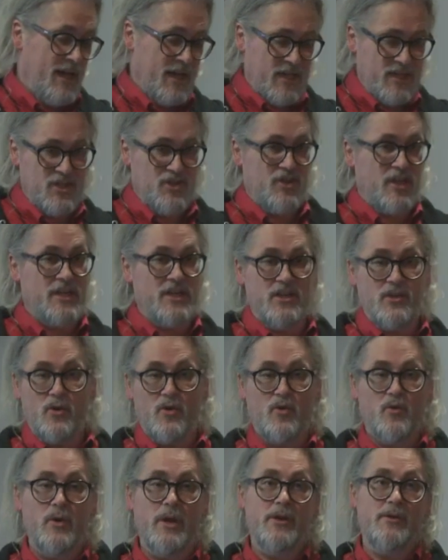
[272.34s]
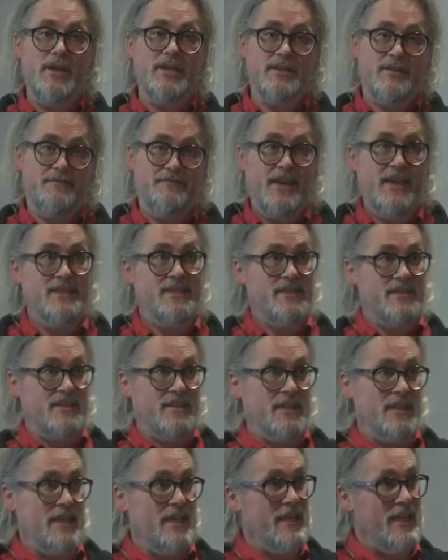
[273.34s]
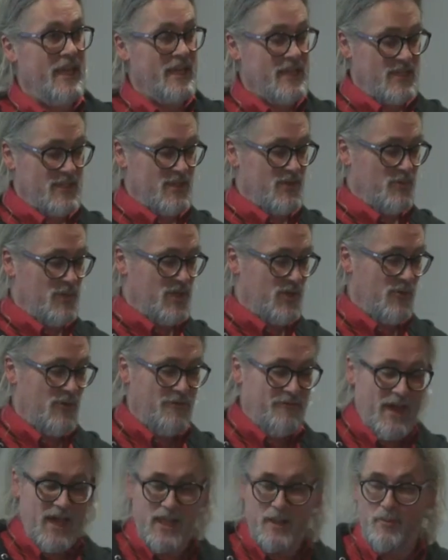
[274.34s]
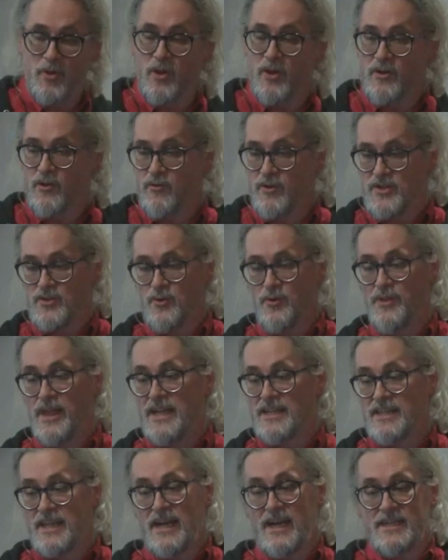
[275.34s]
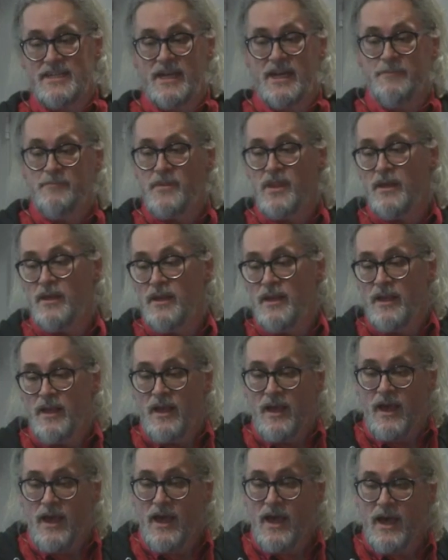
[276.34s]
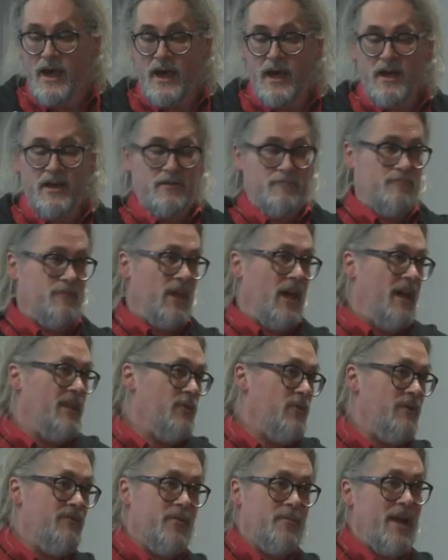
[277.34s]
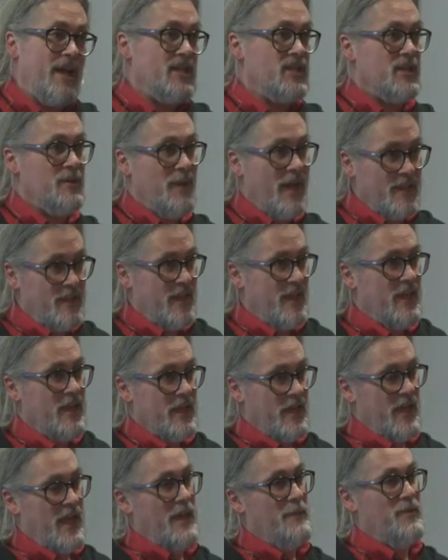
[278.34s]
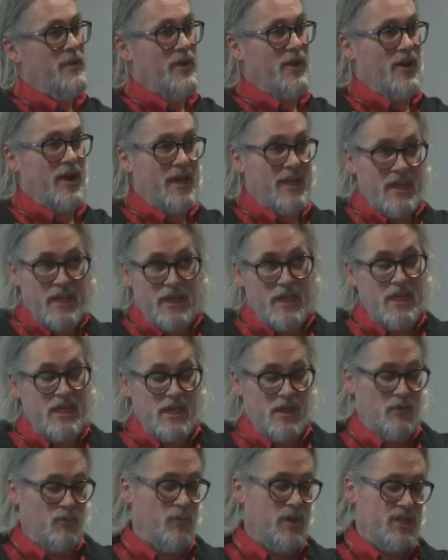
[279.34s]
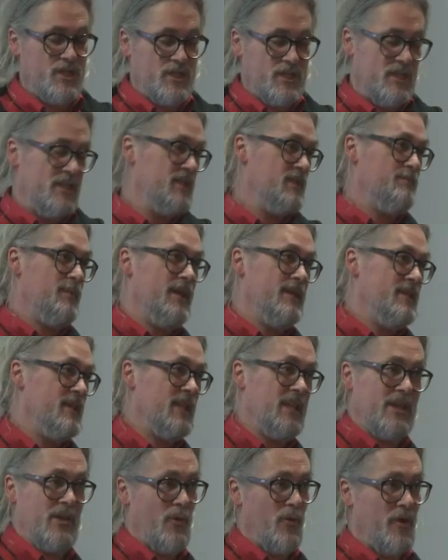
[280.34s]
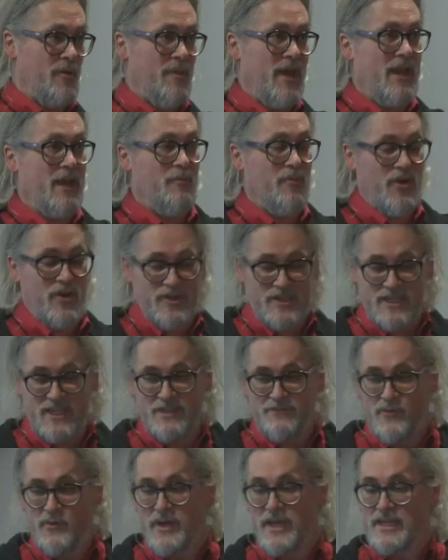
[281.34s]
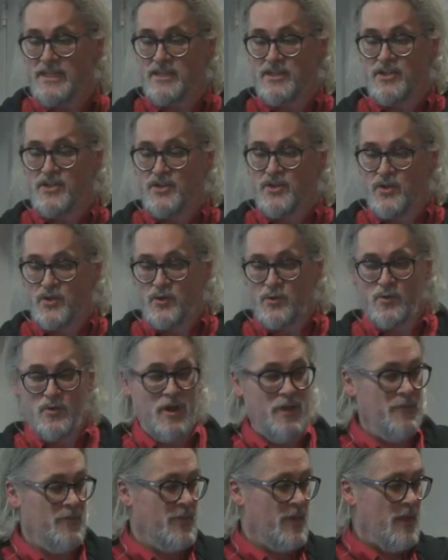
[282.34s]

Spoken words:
constructing your queries, the facets and the indexes which are available across all that data. Other information about getting an API key, which is basically an automatic process, very easy to do.